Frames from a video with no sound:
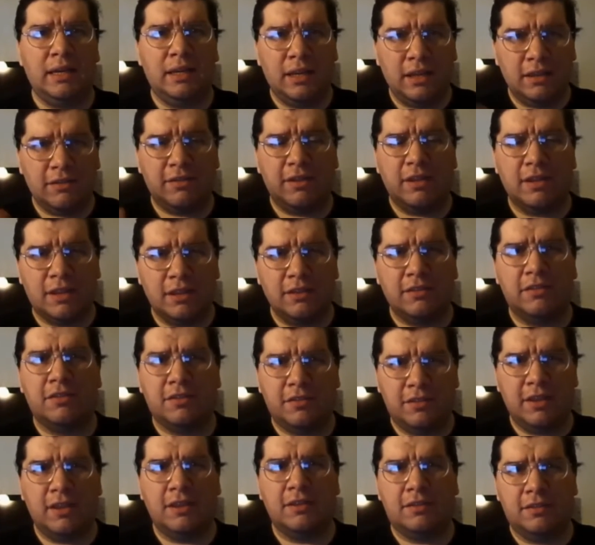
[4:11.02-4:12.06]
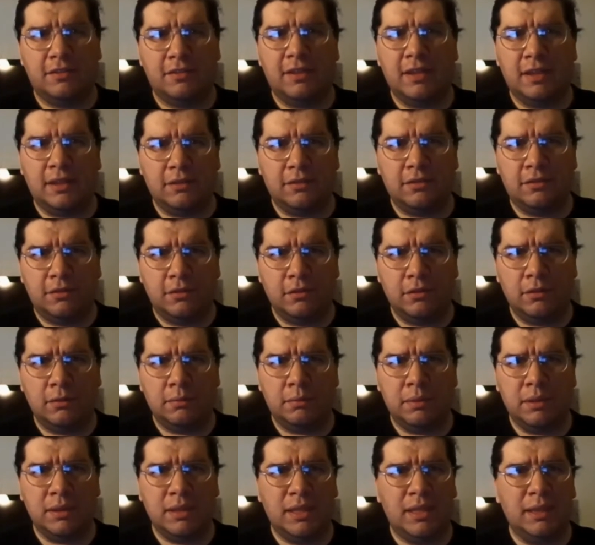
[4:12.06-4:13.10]
I guess I can sense that
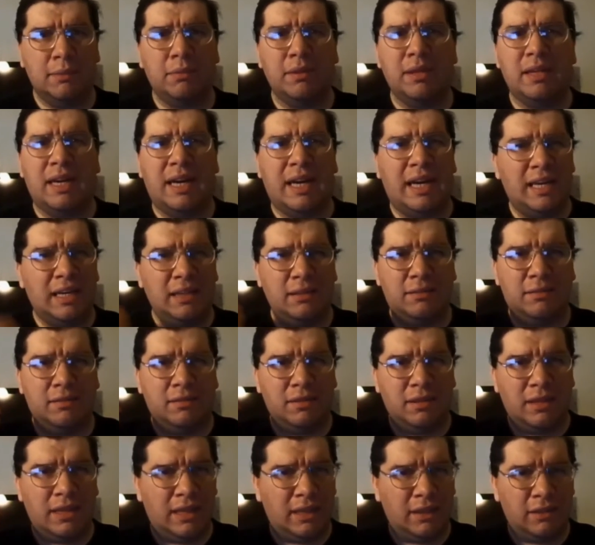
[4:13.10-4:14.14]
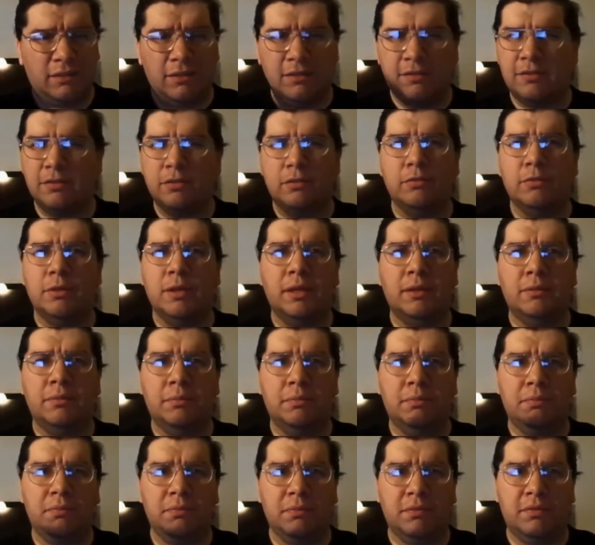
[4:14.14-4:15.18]
too, but even I kind of
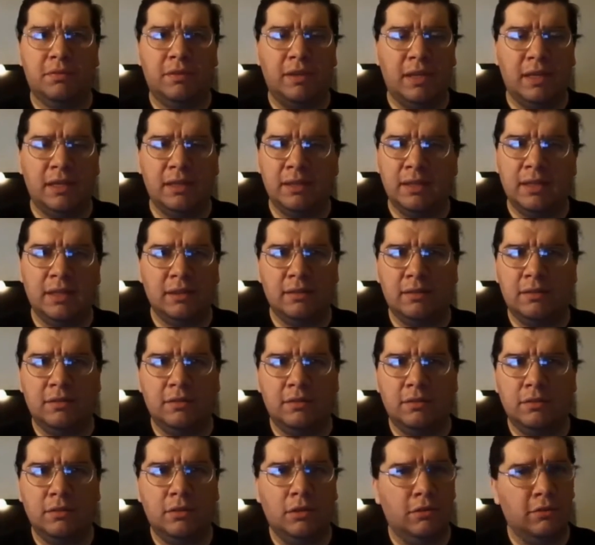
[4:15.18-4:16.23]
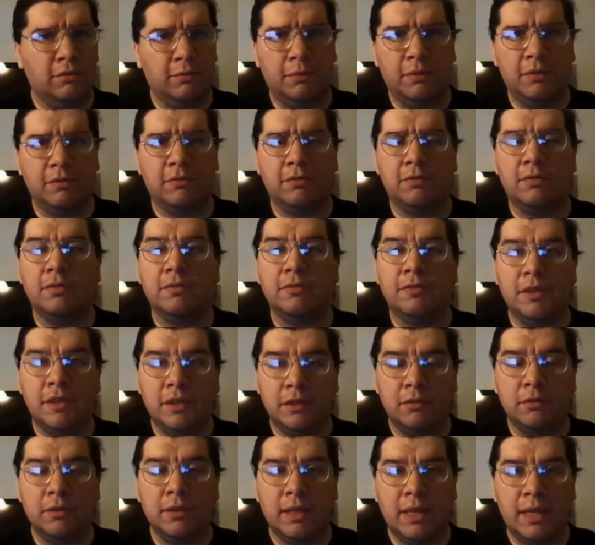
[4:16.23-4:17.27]
disagree, saying that Ghostbusters the
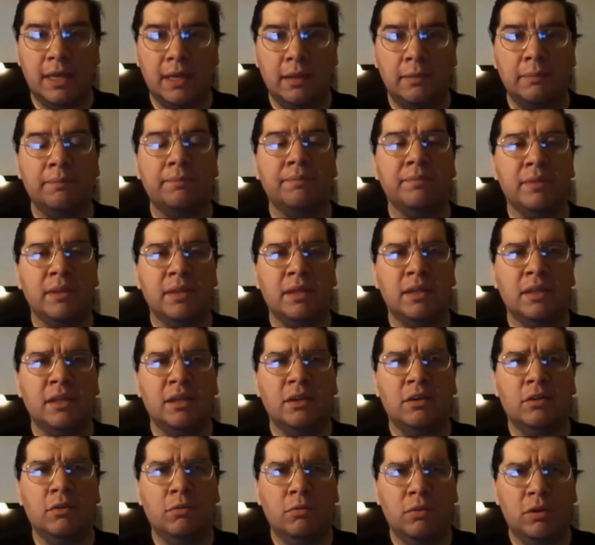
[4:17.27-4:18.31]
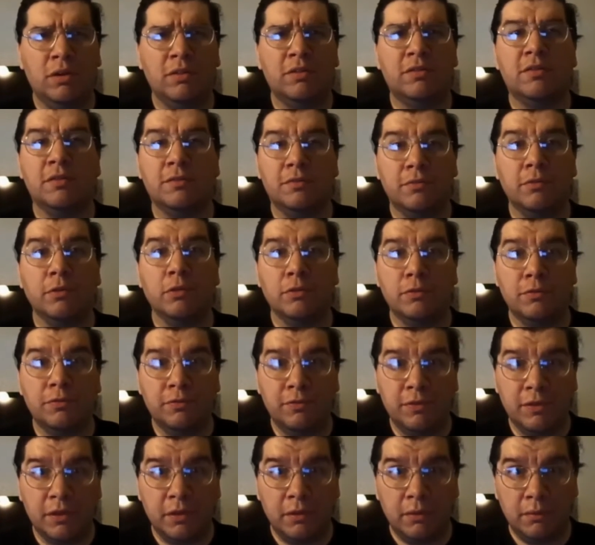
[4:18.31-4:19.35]
video game was the third
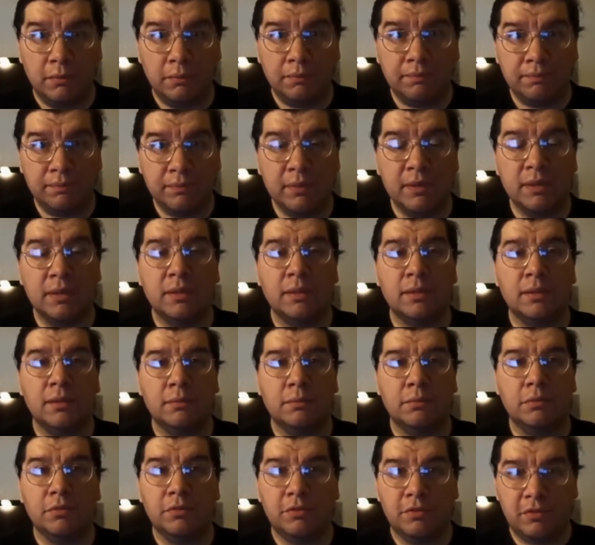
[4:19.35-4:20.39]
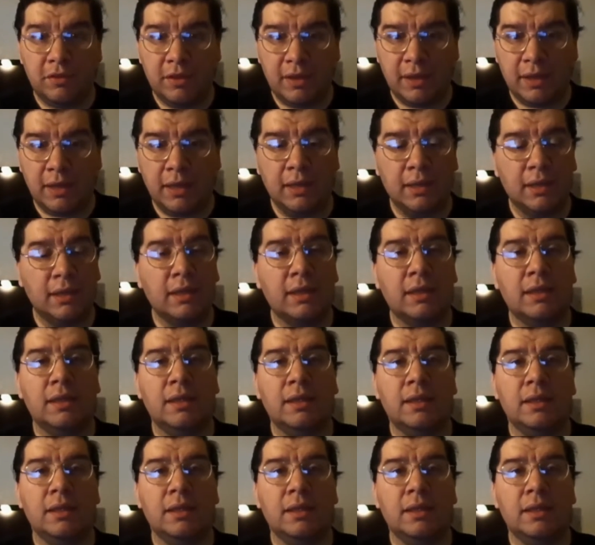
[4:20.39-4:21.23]
film, per se,